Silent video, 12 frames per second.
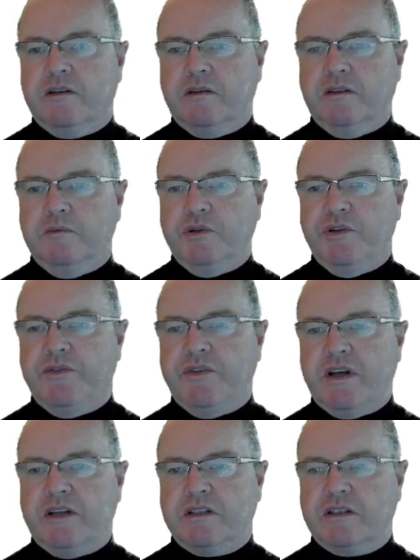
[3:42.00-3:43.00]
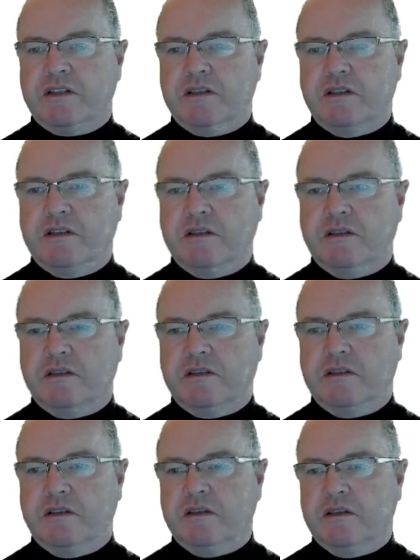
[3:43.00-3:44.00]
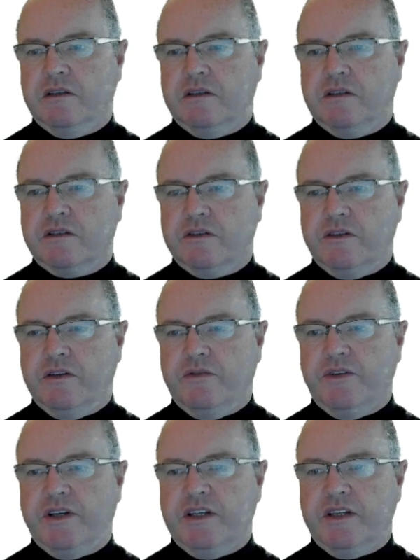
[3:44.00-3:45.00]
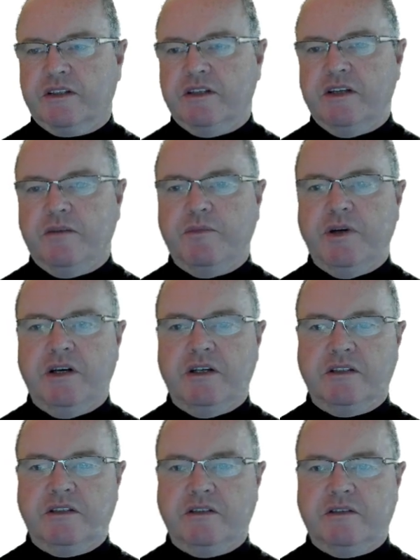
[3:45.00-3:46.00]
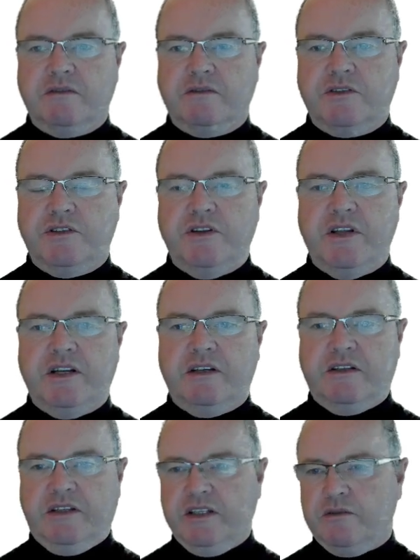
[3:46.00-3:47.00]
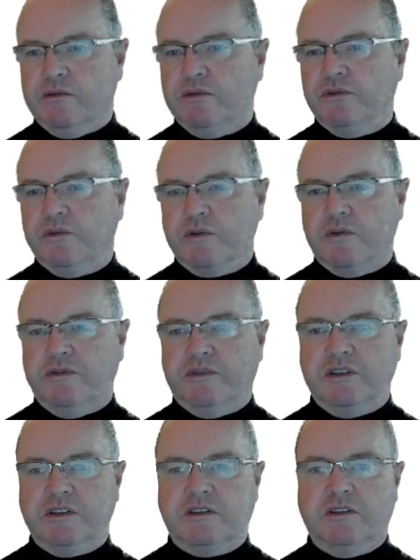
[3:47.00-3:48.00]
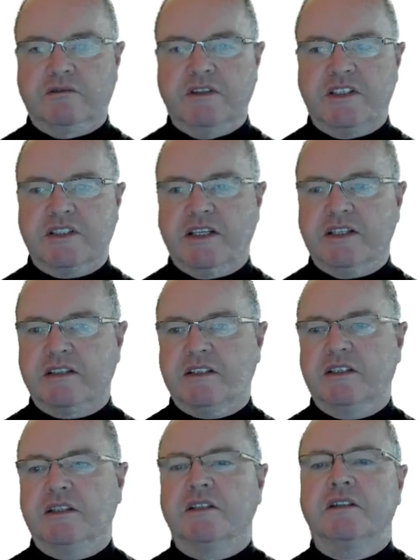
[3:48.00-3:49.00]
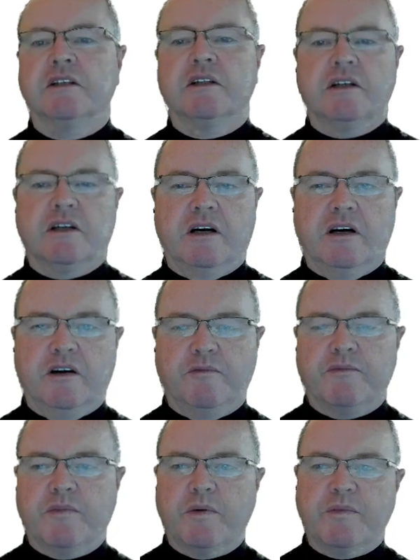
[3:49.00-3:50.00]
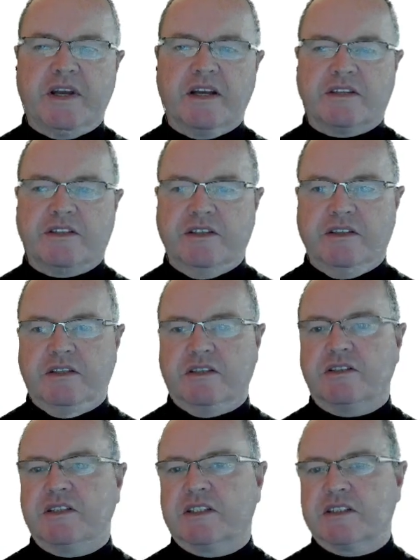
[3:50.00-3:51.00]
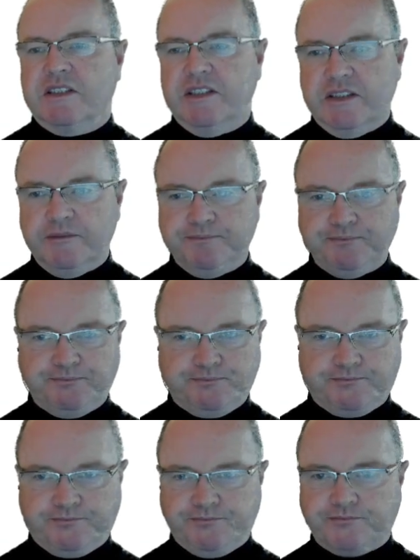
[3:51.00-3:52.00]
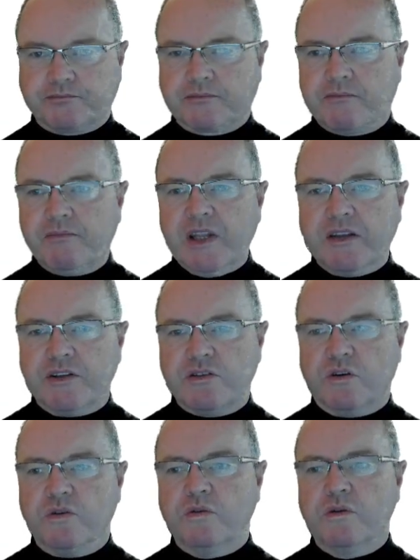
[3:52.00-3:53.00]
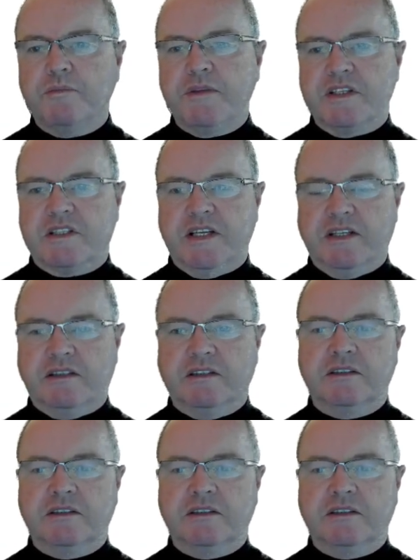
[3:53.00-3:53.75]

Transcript: I'll put that. So then if we connect the number to that equals or equivalent, I'll reset it. When we get to 16, the toggle will be set,